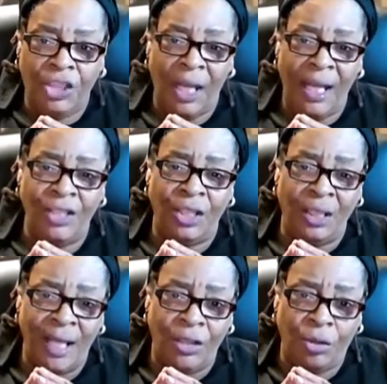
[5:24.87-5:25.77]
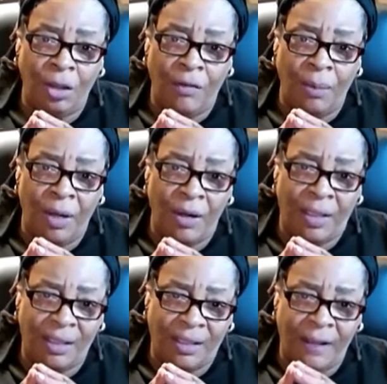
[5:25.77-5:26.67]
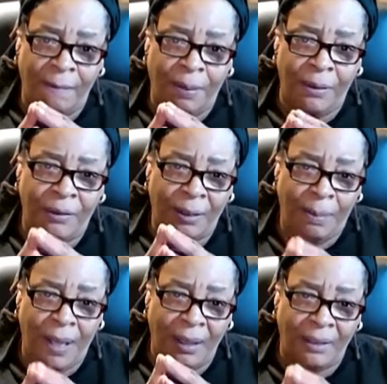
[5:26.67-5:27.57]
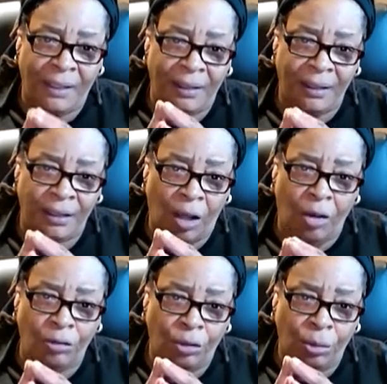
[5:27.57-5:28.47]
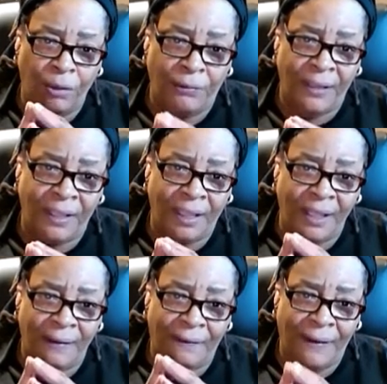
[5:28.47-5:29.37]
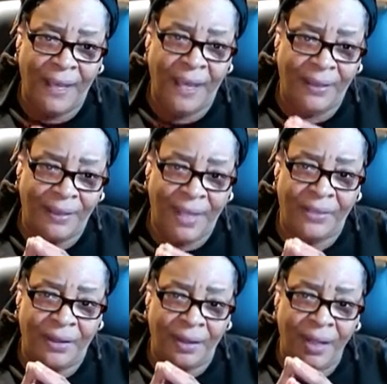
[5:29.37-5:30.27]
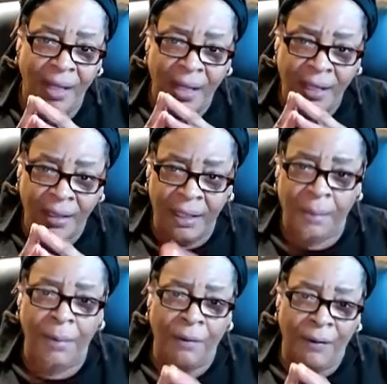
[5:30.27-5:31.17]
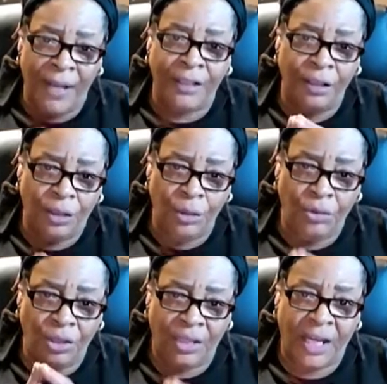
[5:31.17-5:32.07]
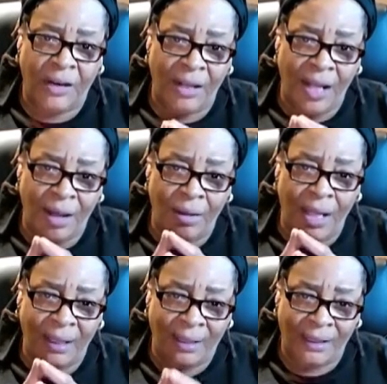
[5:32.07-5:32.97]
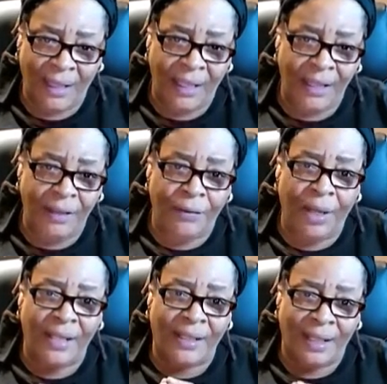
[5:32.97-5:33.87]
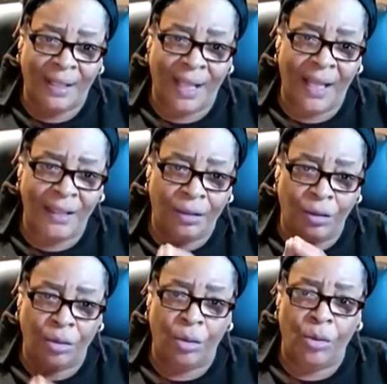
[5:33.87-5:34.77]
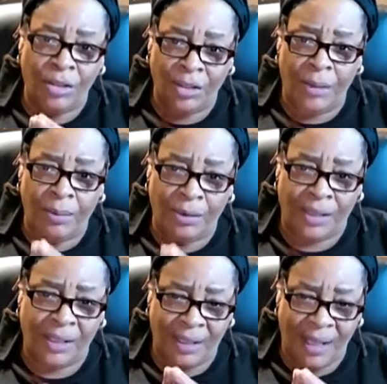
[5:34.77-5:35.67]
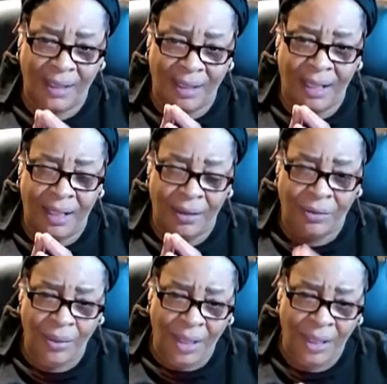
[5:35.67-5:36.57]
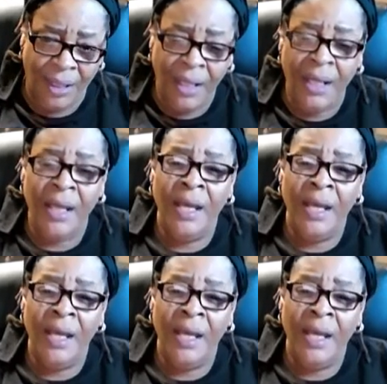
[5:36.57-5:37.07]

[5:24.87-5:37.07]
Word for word: The changing nature of America's death penalty politics is also reflected in the fact that the number of executions carried out at the state level has declined to the lowest number since nineteen eighty-three.